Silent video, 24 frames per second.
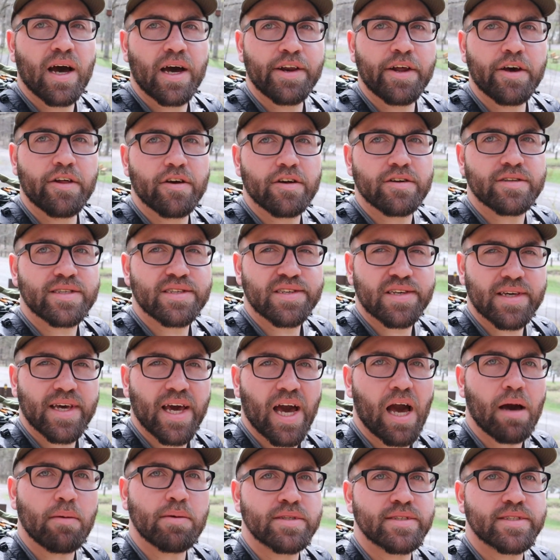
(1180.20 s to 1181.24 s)
I know there's
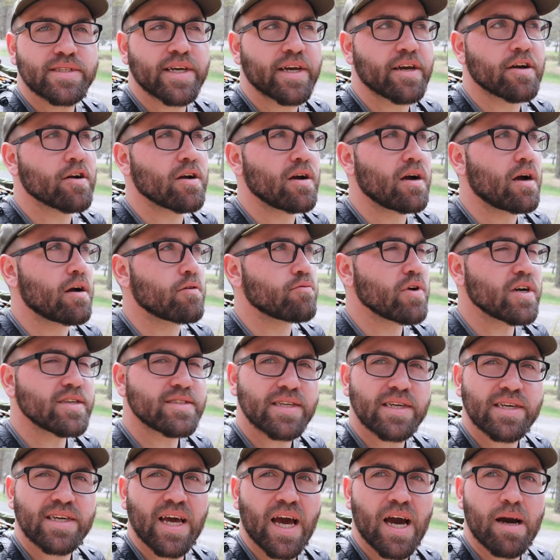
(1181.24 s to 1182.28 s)
cabins here,
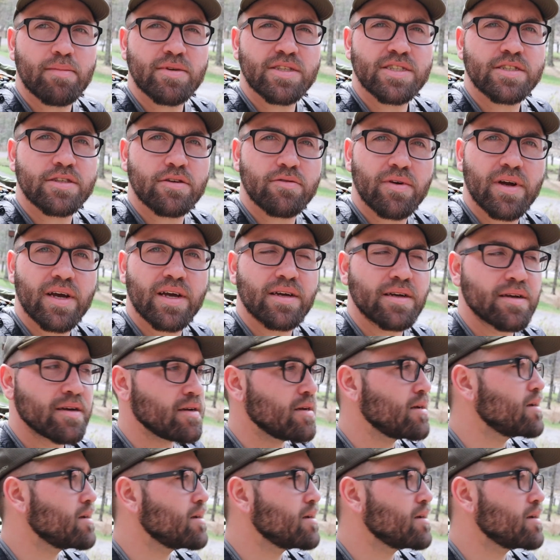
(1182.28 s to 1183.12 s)
rustic cabins to rent.